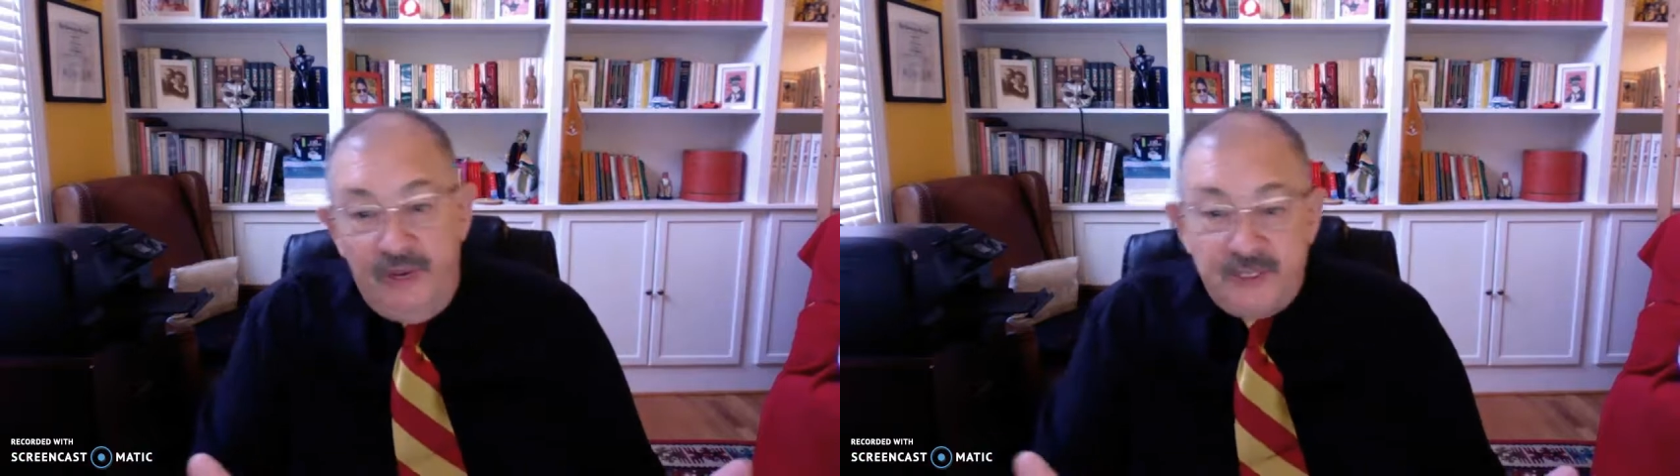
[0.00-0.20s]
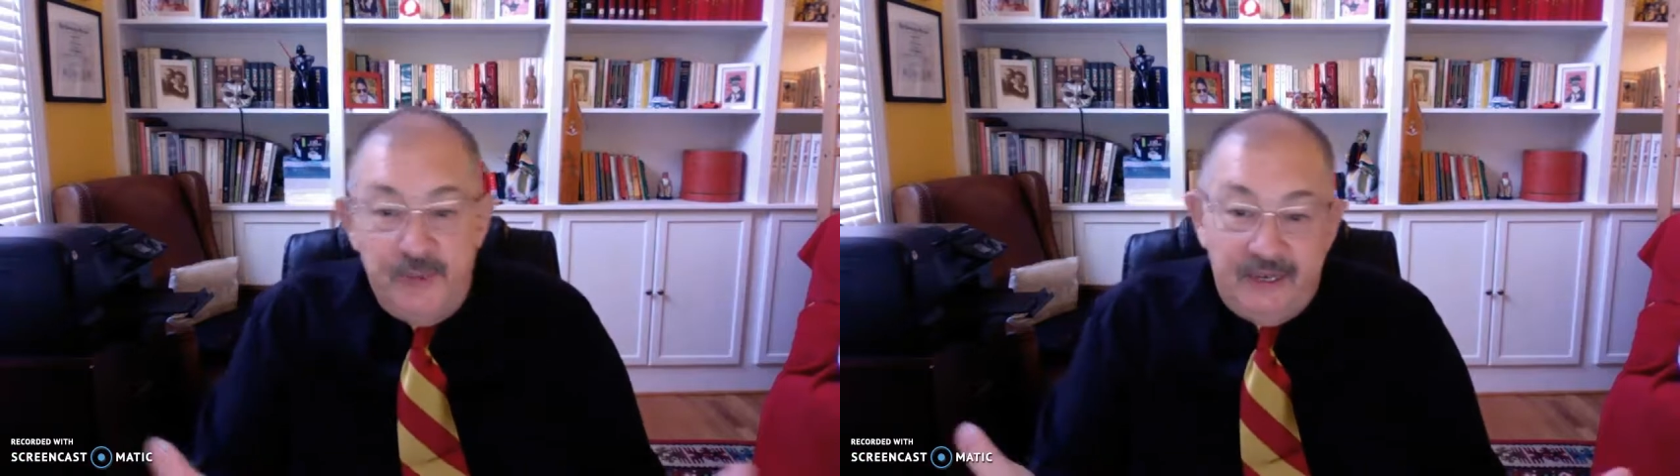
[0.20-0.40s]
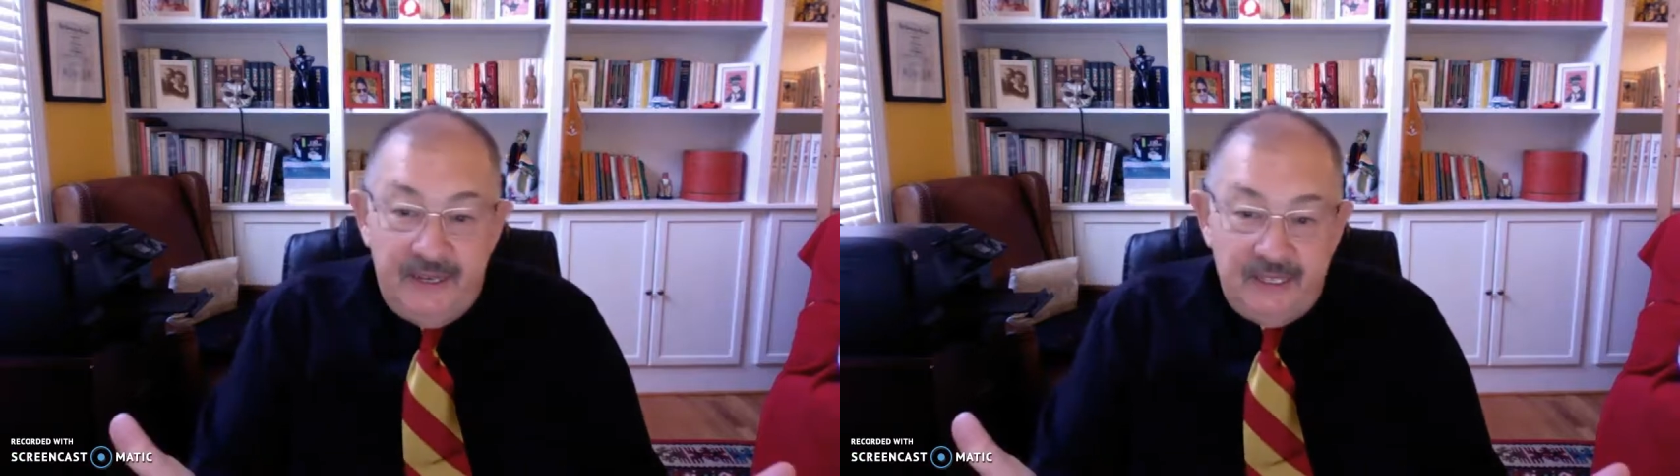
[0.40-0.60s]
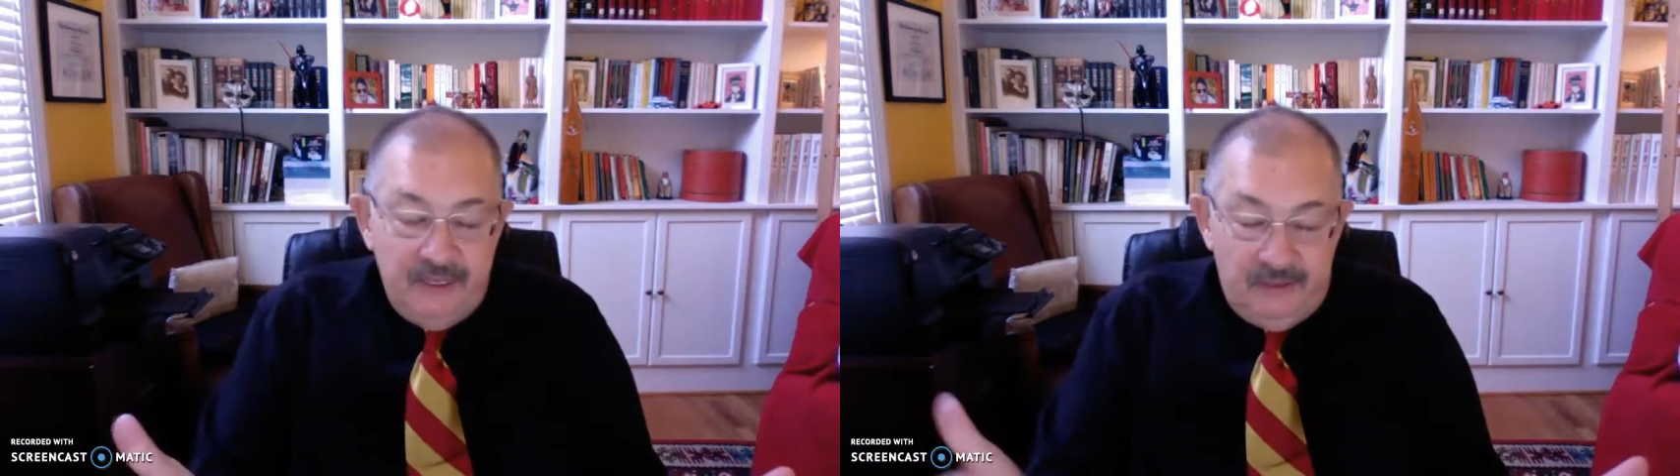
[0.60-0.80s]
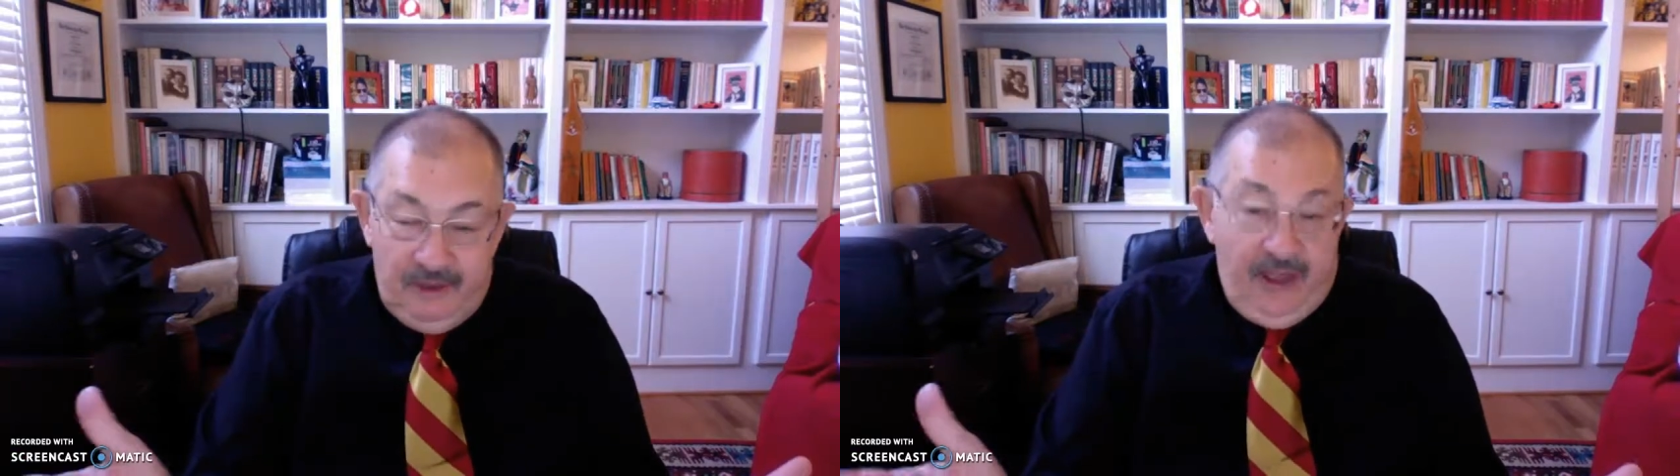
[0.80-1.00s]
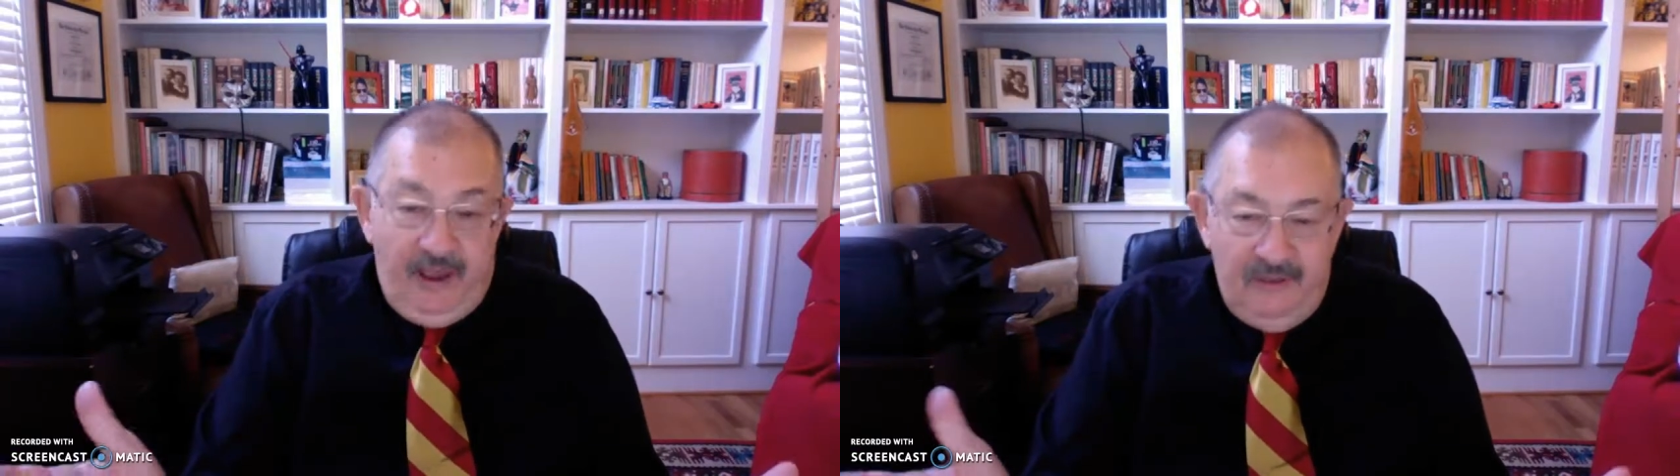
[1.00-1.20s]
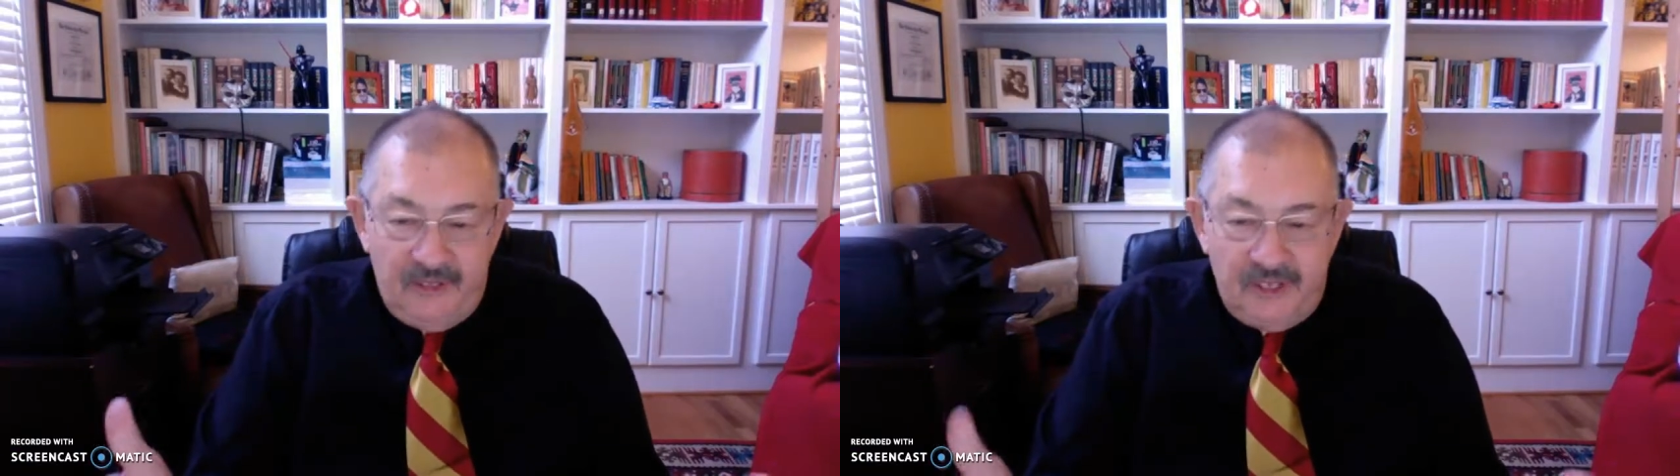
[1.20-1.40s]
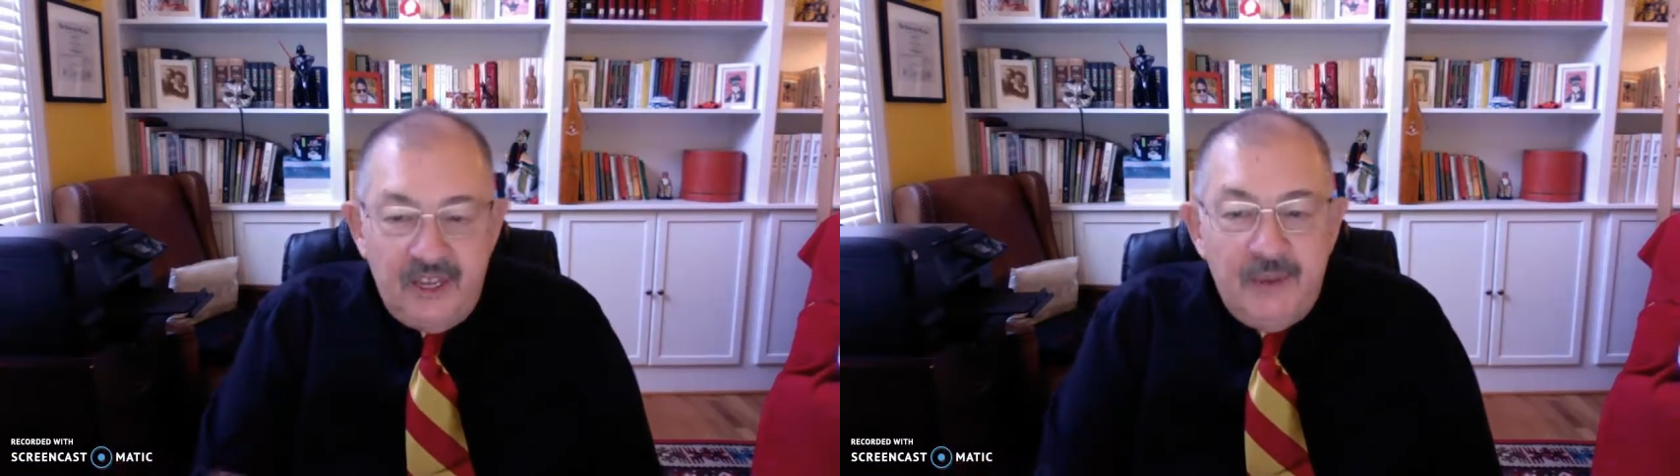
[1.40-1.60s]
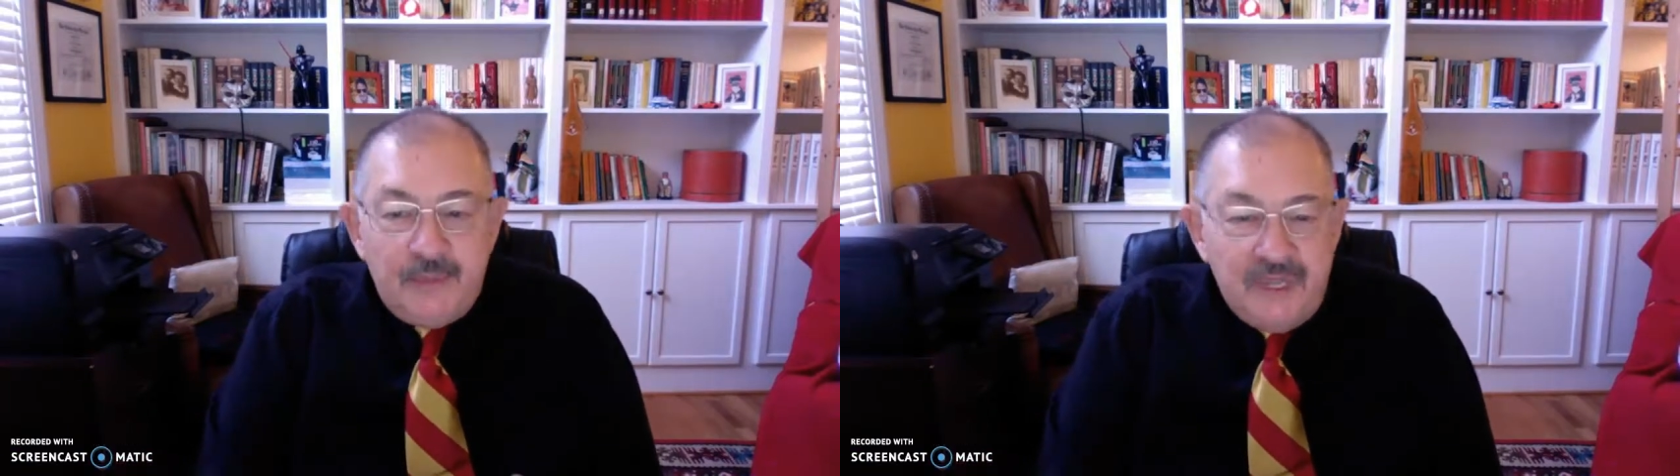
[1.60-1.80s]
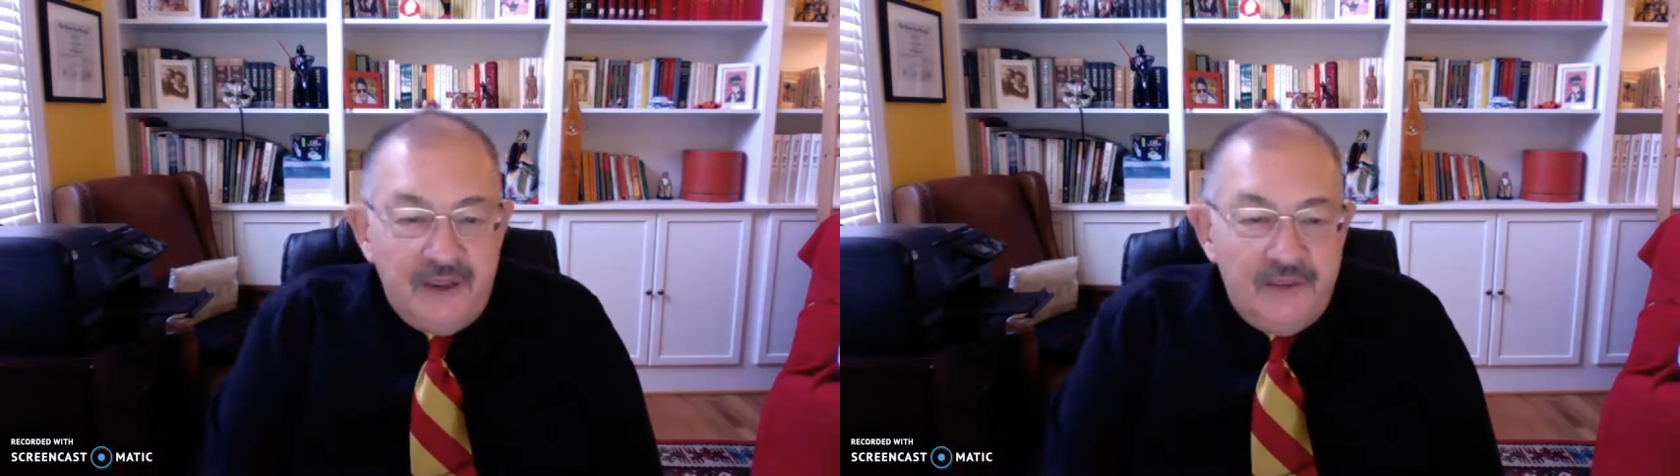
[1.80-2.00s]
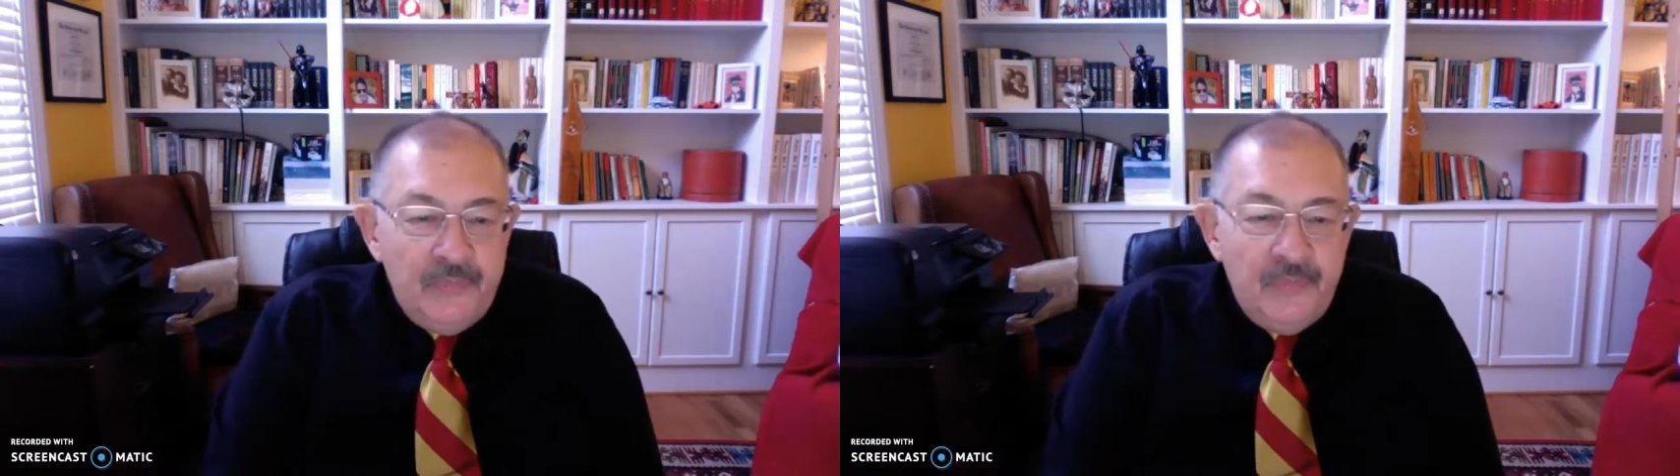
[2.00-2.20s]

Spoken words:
expectations, this is empty.